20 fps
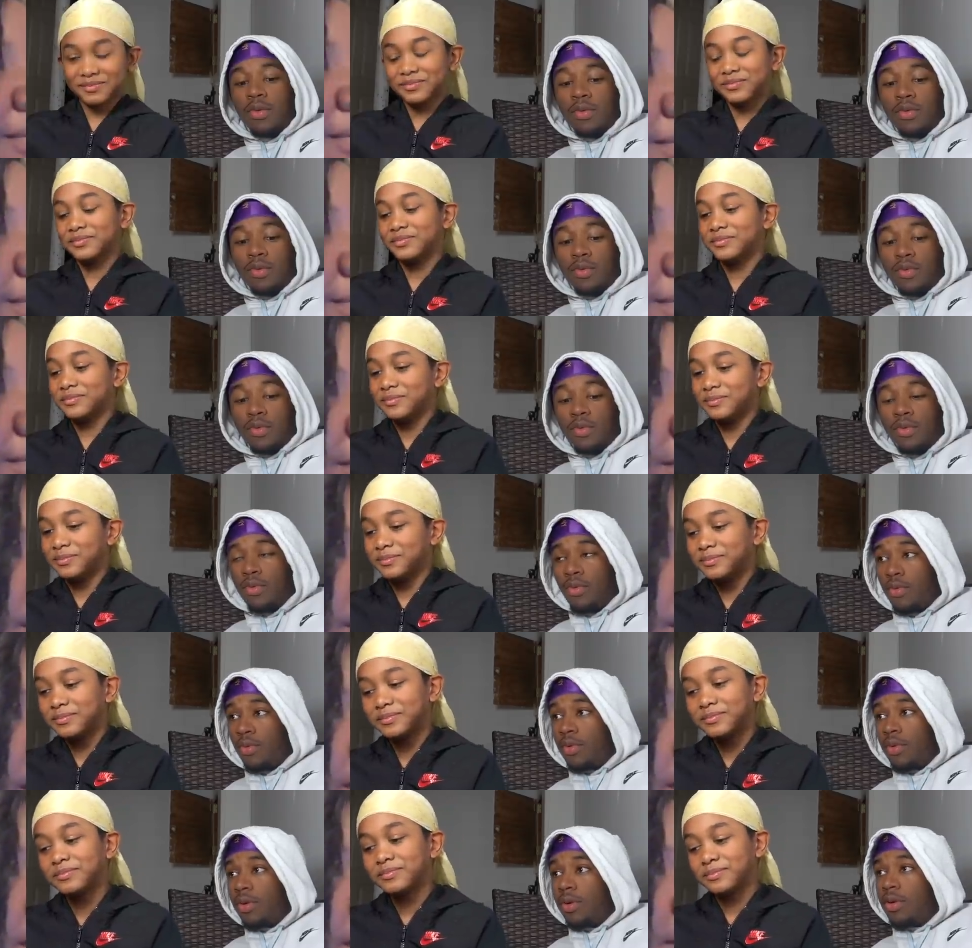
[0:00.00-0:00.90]

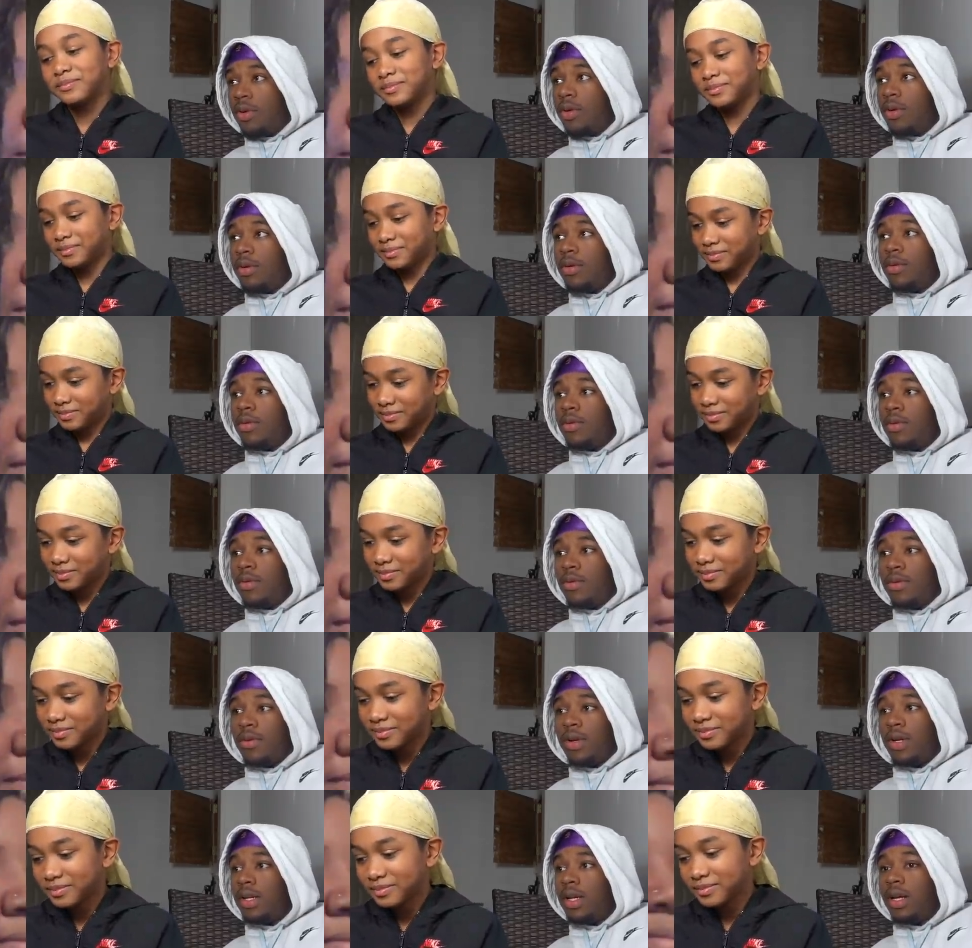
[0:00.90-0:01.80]
[no speech]